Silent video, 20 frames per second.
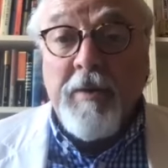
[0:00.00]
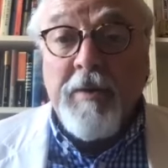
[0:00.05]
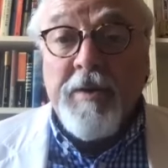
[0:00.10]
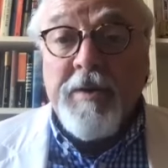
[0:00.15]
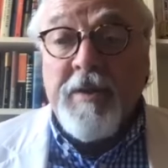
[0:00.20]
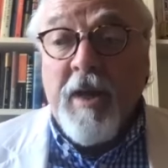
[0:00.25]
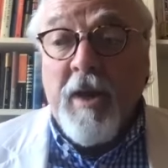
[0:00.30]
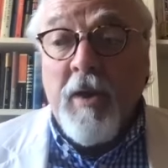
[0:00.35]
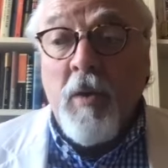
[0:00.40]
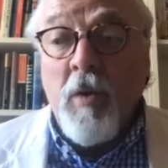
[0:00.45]

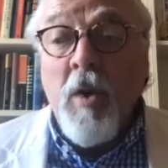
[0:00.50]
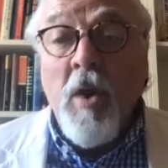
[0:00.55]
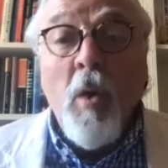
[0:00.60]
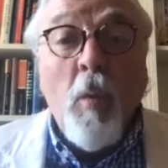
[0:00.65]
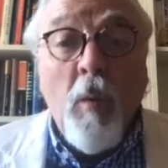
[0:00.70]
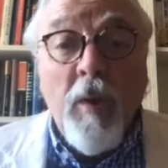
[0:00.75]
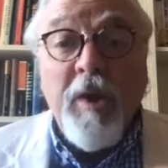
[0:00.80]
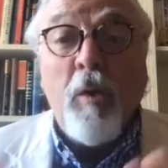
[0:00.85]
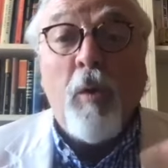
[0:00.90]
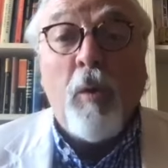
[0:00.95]
So
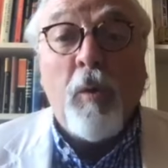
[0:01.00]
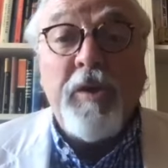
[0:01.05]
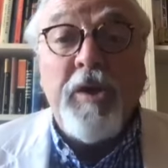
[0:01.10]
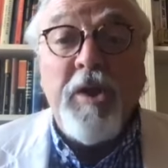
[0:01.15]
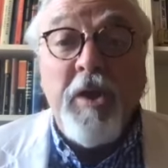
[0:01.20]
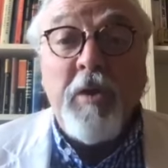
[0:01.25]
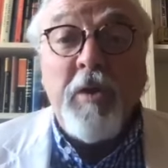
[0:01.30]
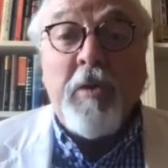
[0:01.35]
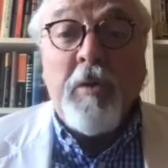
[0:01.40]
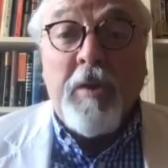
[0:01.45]
we all
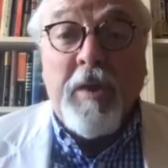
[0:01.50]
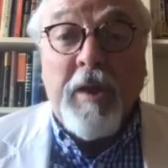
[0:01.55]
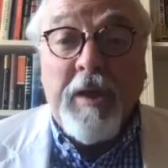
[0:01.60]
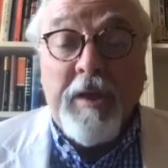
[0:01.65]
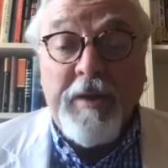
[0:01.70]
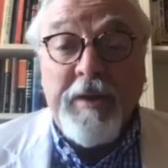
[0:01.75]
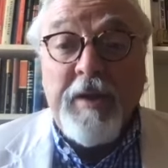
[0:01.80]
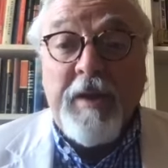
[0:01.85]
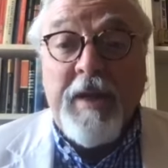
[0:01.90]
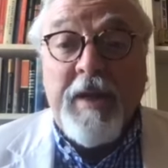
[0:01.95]
knew that
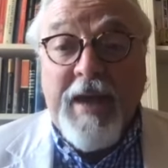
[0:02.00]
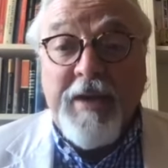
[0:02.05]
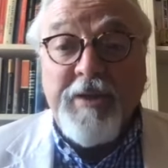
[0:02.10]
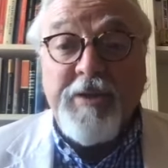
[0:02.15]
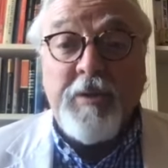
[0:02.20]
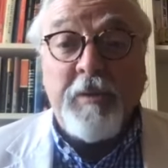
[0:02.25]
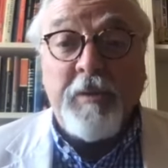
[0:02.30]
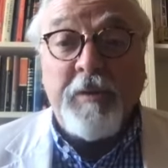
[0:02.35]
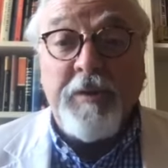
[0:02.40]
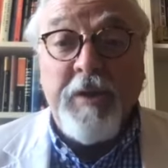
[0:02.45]

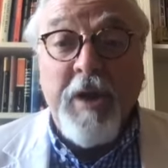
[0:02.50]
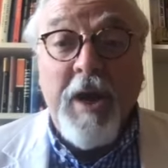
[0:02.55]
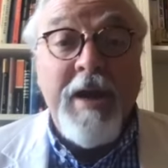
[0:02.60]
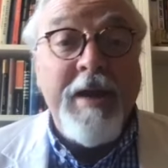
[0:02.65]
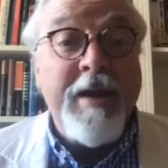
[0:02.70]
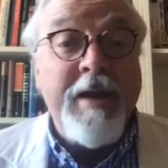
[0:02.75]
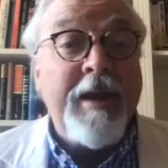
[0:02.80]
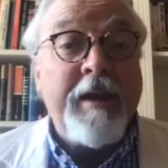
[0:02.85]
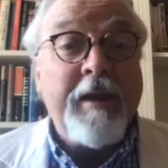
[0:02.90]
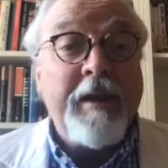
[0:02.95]
casual
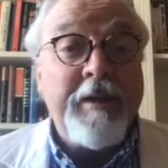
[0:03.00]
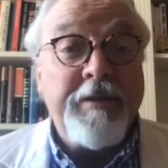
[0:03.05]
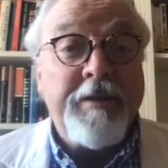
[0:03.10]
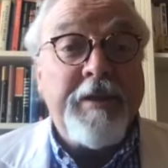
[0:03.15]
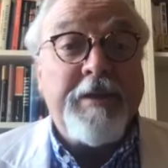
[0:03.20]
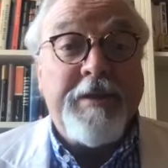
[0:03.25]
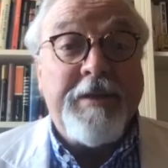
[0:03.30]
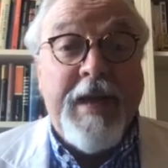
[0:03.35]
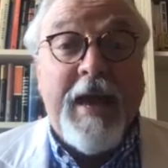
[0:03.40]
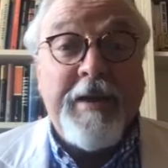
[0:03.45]
dining as
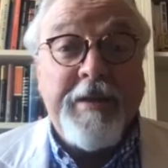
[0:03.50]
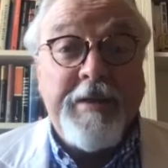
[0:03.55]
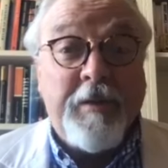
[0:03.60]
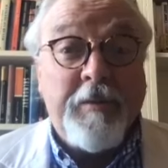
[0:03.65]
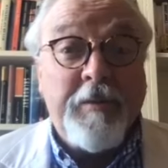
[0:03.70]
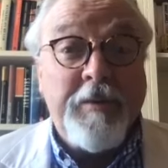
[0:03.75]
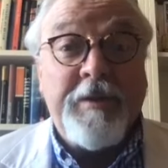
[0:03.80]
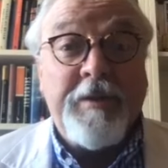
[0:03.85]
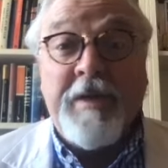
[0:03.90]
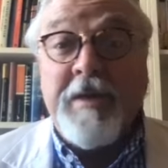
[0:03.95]
a sector
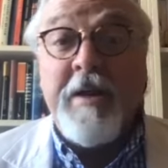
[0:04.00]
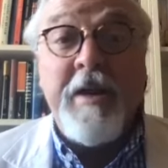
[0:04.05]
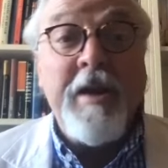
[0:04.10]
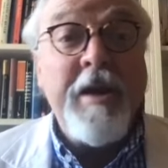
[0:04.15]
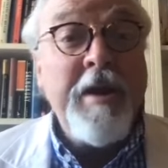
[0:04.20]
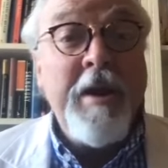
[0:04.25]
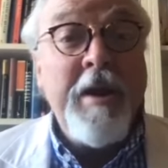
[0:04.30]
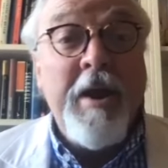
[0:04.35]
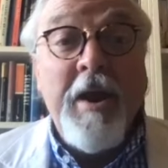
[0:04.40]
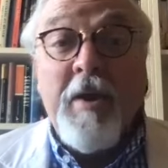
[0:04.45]
was in
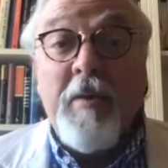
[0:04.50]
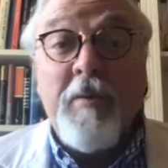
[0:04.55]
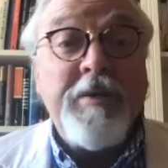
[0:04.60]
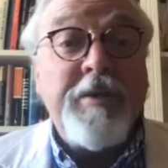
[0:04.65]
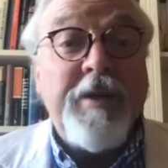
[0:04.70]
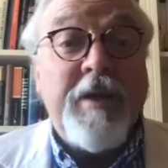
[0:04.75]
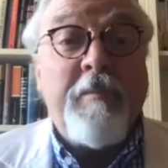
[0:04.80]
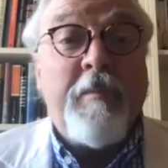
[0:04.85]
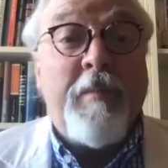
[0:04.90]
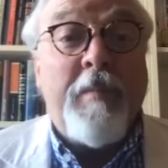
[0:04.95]

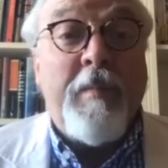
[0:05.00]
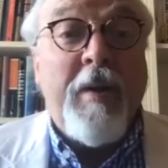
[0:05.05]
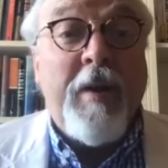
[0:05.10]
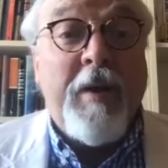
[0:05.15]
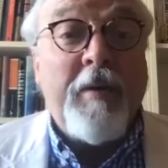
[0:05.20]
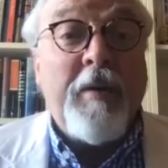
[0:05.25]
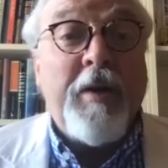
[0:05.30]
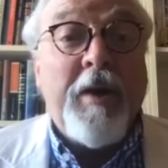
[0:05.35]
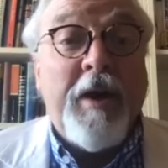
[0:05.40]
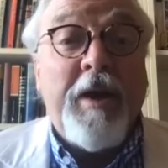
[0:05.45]

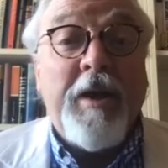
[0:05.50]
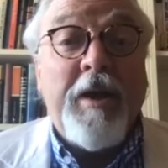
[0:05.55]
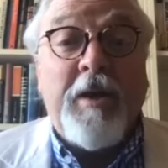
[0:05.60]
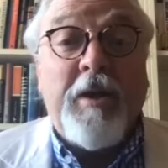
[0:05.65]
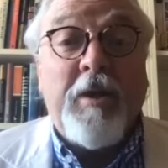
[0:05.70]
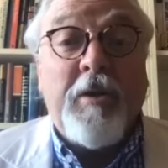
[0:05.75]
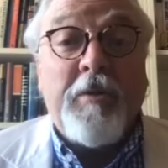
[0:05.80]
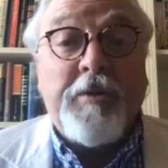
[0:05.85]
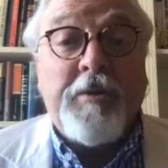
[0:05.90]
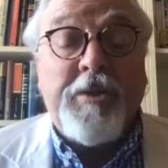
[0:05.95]

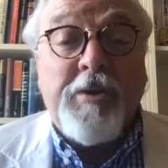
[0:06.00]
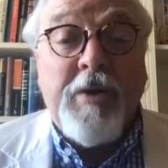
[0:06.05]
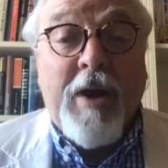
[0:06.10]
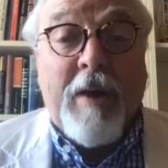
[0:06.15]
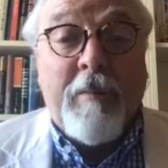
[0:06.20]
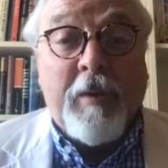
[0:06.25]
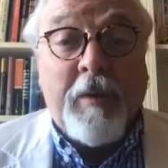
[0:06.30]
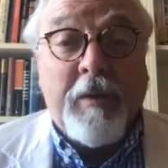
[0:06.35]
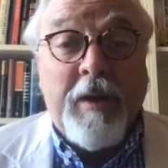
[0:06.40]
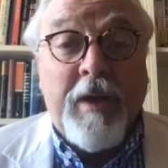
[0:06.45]
huge
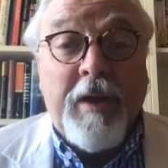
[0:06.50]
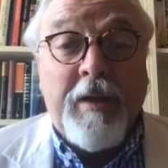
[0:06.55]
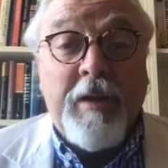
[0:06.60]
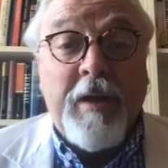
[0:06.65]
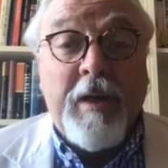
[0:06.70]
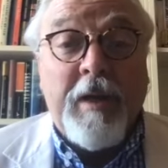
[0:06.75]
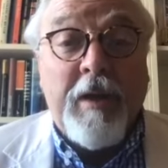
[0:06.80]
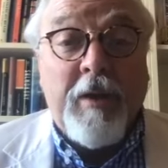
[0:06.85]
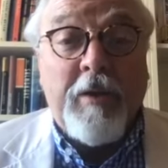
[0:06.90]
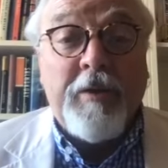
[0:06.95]
trouble, and
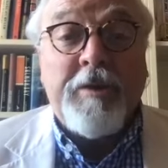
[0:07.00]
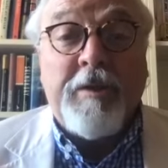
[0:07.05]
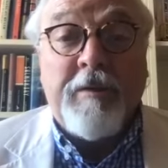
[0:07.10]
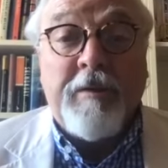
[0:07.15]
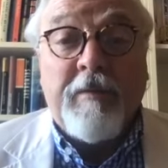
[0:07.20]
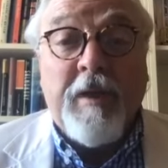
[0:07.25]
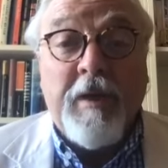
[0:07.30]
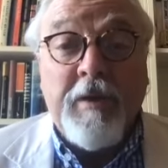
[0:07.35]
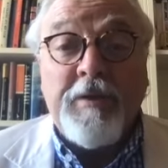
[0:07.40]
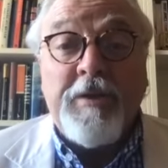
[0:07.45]
that lots
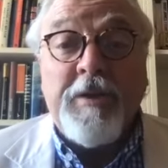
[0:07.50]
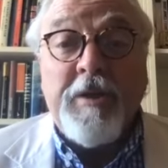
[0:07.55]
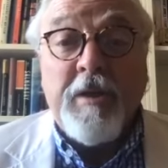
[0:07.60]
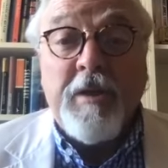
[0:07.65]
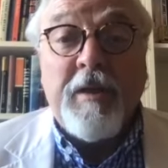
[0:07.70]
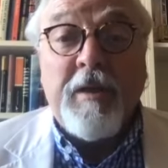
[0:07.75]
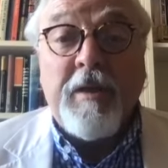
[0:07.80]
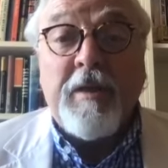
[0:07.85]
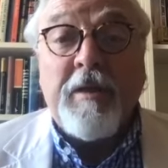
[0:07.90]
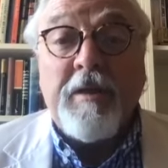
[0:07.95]
of those
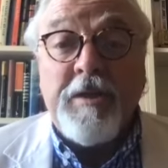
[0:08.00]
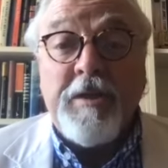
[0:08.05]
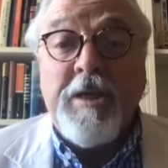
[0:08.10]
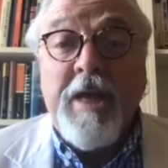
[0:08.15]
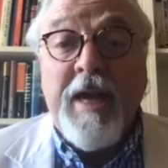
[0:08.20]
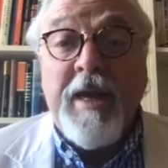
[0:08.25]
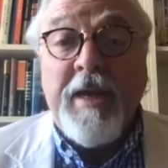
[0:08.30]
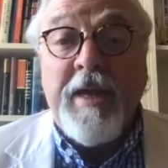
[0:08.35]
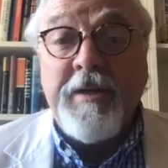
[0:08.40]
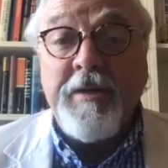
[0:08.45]

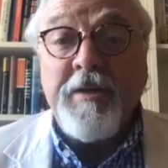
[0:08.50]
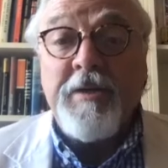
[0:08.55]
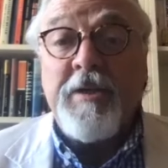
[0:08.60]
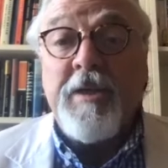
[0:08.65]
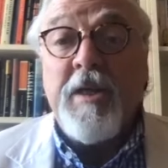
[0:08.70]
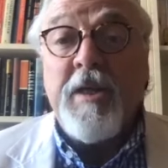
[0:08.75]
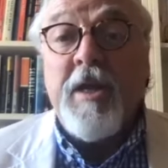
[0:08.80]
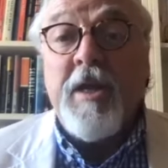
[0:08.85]
chains,